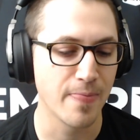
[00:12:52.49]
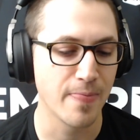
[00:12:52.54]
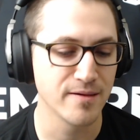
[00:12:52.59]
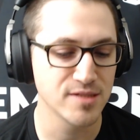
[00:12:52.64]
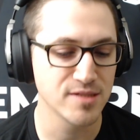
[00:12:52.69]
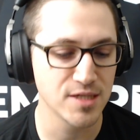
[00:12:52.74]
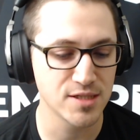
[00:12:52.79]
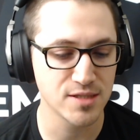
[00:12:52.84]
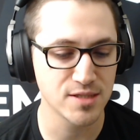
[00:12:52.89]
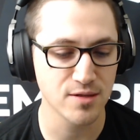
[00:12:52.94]

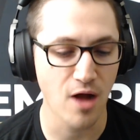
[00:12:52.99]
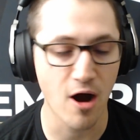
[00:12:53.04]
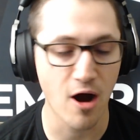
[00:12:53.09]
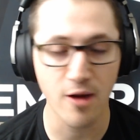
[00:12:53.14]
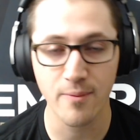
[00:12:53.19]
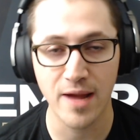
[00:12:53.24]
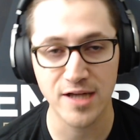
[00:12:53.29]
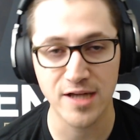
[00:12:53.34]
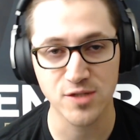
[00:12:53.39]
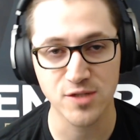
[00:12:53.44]
Since our
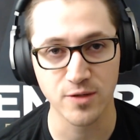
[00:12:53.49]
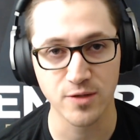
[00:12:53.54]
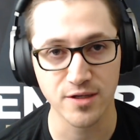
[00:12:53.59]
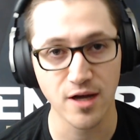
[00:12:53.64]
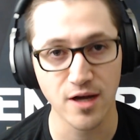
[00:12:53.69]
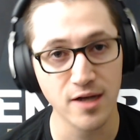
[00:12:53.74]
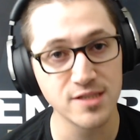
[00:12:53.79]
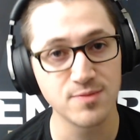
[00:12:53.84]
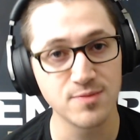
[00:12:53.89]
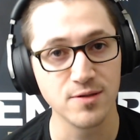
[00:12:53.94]
match with the
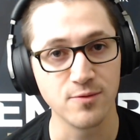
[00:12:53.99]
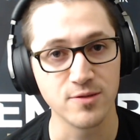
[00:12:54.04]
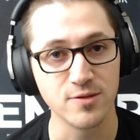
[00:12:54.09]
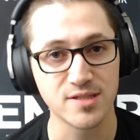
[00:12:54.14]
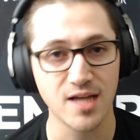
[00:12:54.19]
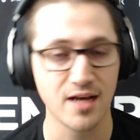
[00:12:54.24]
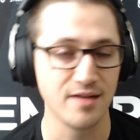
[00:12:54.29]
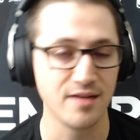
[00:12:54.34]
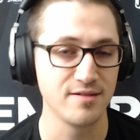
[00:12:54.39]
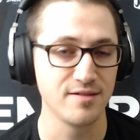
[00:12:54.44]
Huntsman was
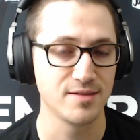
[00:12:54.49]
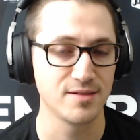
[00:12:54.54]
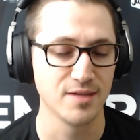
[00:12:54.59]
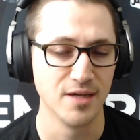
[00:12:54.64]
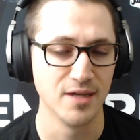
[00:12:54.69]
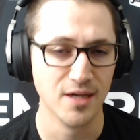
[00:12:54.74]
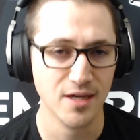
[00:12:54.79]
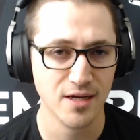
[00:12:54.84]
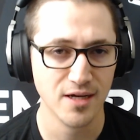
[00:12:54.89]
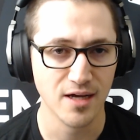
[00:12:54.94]
kind
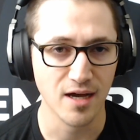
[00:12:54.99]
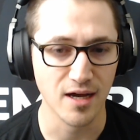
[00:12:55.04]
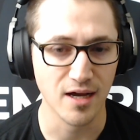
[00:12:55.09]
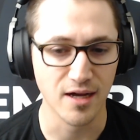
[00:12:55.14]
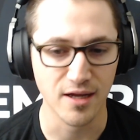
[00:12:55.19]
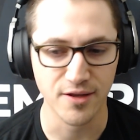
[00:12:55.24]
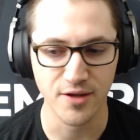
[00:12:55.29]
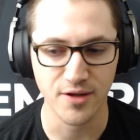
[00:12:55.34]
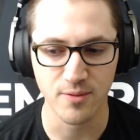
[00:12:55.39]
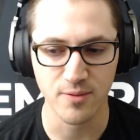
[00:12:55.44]

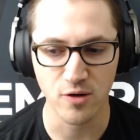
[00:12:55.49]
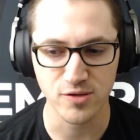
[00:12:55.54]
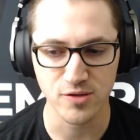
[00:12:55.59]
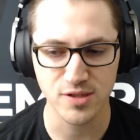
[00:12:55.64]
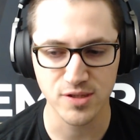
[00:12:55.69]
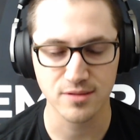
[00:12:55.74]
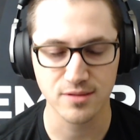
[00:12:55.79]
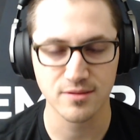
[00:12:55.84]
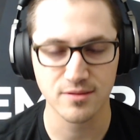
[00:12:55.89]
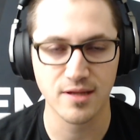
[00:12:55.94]
of the
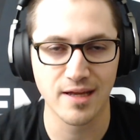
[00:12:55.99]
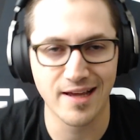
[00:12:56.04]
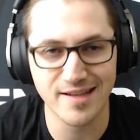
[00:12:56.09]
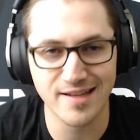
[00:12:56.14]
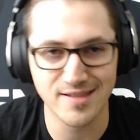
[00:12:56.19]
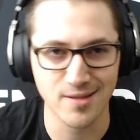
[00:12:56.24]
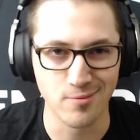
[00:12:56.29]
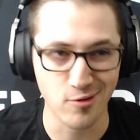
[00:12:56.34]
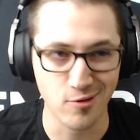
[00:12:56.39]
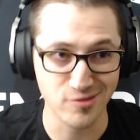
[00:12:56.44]

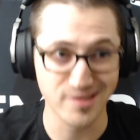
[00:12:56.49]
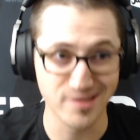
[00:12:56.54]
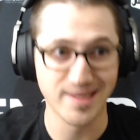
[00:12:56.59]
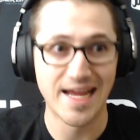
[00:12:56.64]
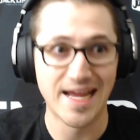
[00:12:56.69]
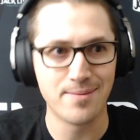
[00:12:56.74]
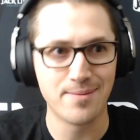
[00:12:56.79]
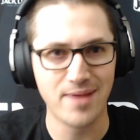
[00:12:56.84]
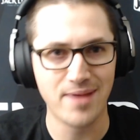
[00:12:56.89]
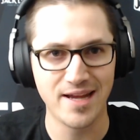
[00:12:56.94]
most
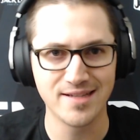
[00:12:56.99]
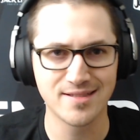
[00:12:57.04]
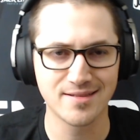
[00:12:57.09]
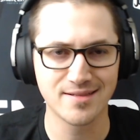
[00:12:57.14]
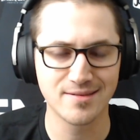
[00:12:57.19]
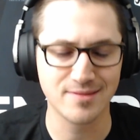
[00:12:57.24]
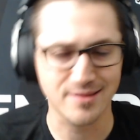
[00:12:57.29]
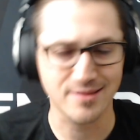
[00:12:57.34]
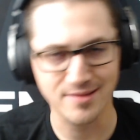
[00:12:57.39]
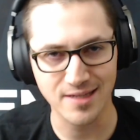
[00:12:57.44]

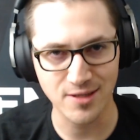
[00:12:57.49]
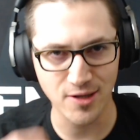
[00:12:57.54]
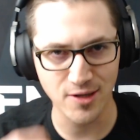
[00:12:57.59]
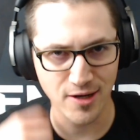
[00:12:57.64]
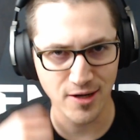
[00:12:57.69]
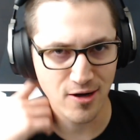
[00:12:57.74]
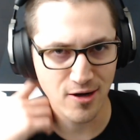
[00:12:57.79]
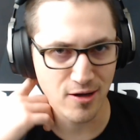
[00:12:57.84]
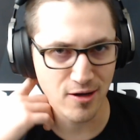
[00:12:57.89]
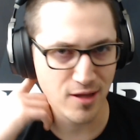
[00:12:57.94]
land-based thing you
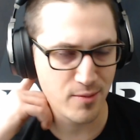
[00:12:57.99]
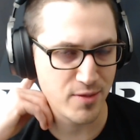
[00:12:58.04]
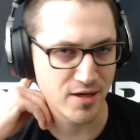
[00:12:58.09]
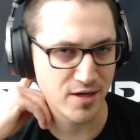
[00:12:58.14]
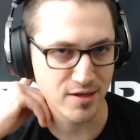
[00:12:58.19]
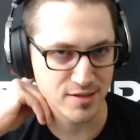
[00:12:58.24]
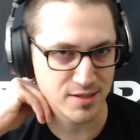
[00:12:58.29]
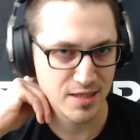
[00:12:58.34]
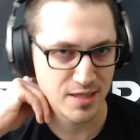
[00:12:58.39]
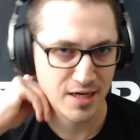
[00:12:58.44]
can call it,
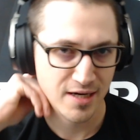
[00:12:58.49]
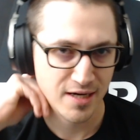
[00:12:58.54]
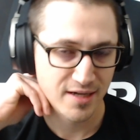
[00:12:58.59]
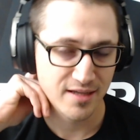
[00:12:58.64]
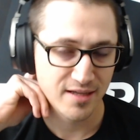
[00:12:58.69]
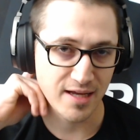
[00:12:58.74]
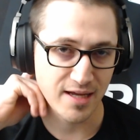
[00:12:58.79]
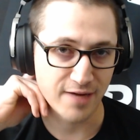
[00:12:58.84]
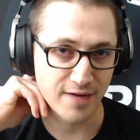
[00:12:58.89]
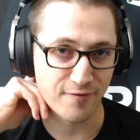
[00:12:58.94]
because
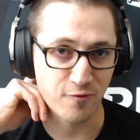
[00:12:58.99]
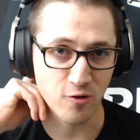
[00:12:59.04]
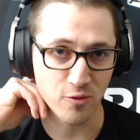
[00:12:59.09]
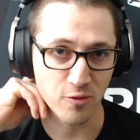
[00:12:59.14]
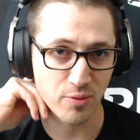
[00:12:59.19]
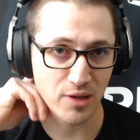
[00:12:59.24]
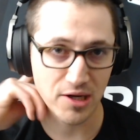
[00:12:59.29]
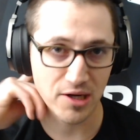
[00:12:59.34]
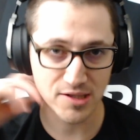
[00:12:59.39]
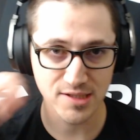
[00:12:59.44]
they have 4
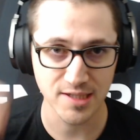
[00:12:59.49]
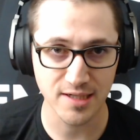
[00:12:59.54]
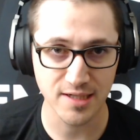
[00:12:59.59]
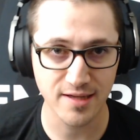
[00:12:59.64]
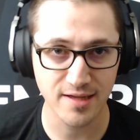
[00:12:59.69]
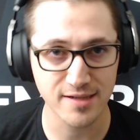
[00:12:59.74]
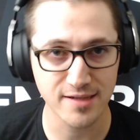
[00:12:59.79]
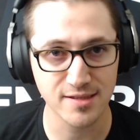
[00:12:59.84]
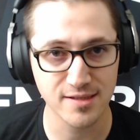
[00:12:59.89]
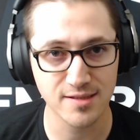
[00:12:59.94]
players in
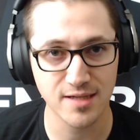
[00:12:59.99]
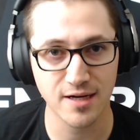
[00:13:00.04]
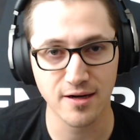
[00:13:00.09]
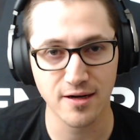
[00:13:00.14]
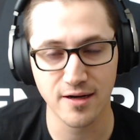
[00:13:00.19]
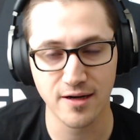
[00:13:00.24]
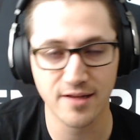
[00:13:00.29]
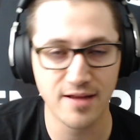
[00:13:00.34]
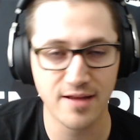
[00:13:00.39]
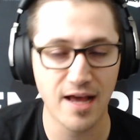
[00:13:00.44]

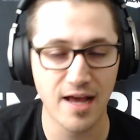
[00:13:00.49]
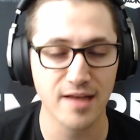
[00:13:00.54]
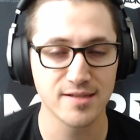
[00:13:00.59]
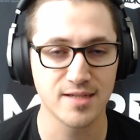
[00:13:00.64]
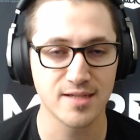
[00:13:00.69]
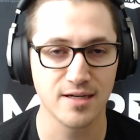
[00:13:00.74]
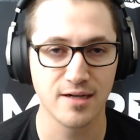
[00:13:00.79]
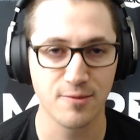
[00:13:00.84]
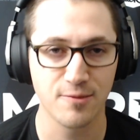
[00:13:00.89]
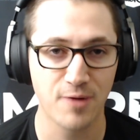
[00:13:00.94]
the
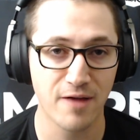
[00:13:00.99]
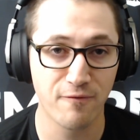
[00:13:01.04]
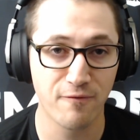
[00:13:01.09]
Dallas area, and we